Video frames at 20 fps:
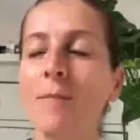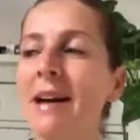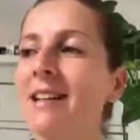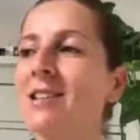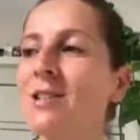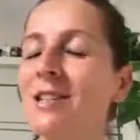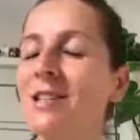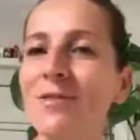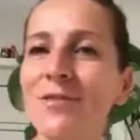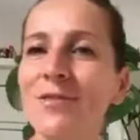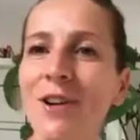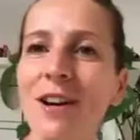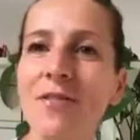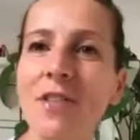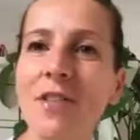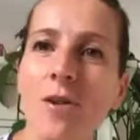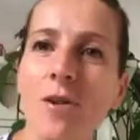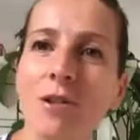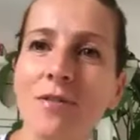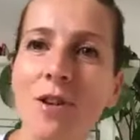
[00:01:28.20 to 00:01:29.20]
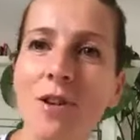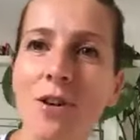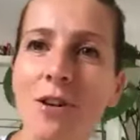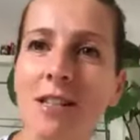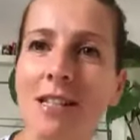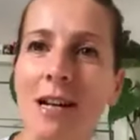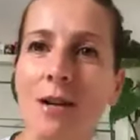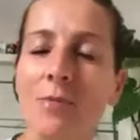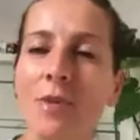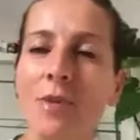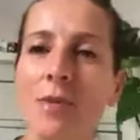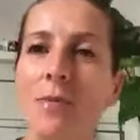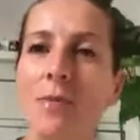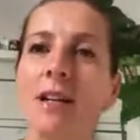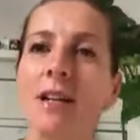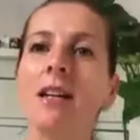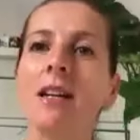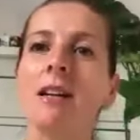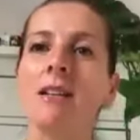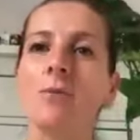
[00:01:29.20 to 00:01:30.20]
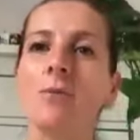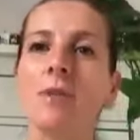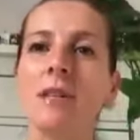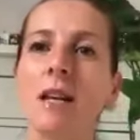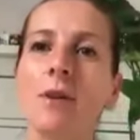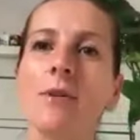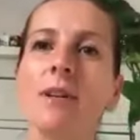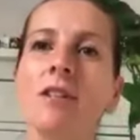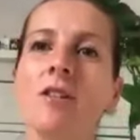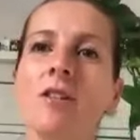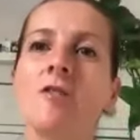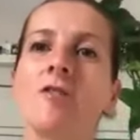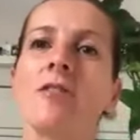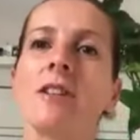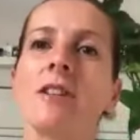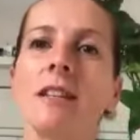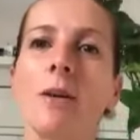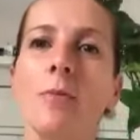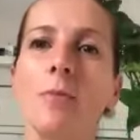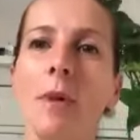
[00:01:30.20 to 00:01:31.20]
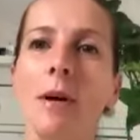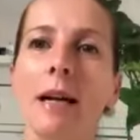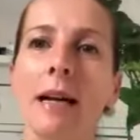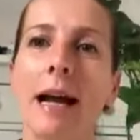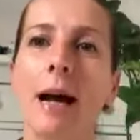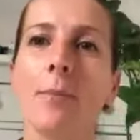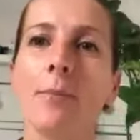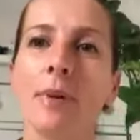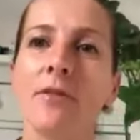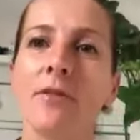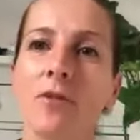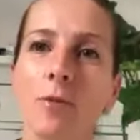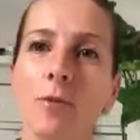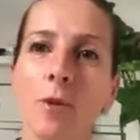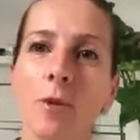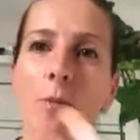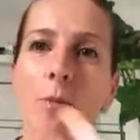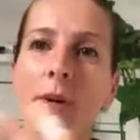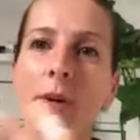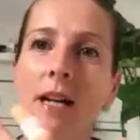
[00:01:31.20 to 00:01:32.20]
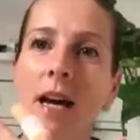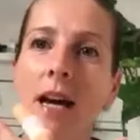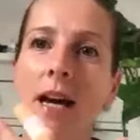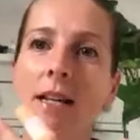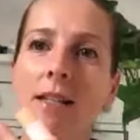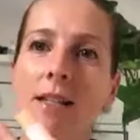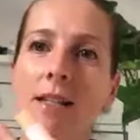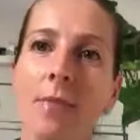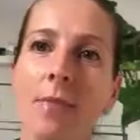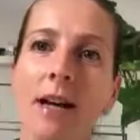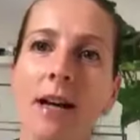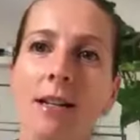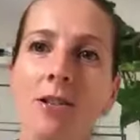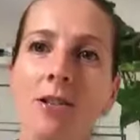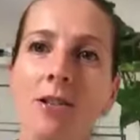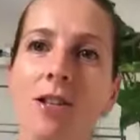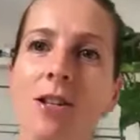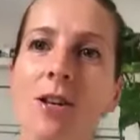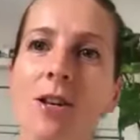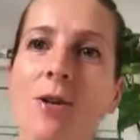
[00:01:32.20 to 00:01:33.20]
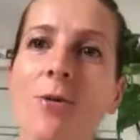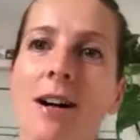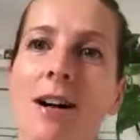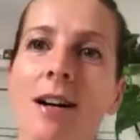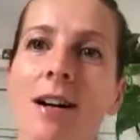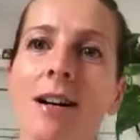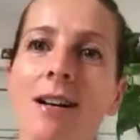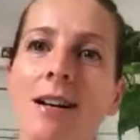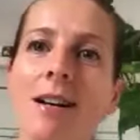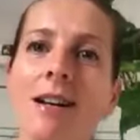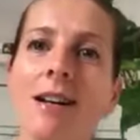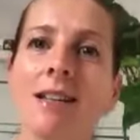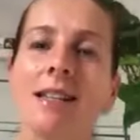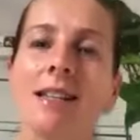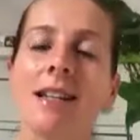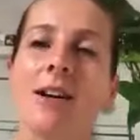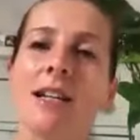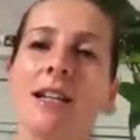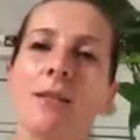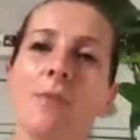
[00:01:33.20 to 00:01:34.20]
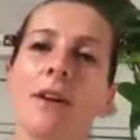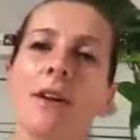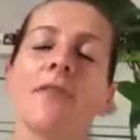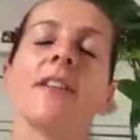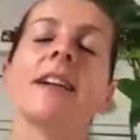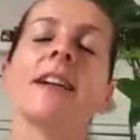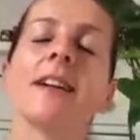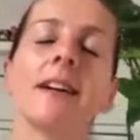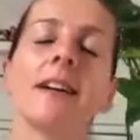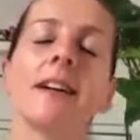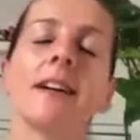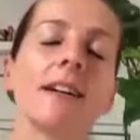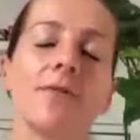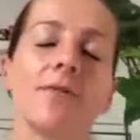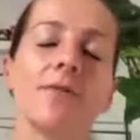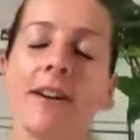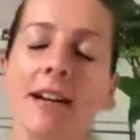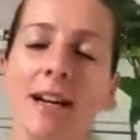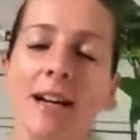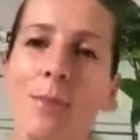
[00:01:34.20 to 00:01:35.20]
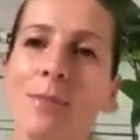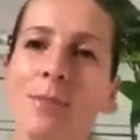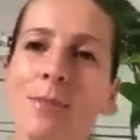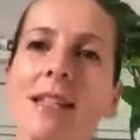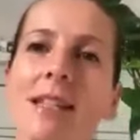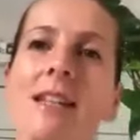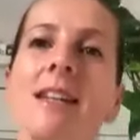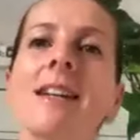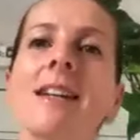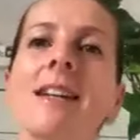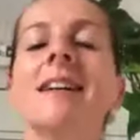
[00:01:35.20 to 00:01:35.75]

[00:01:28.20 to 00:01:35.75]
to survive the whole of lockdown with my kids with no injury, and then went camping for one weekend and managed to slice my finger. Very clumsy.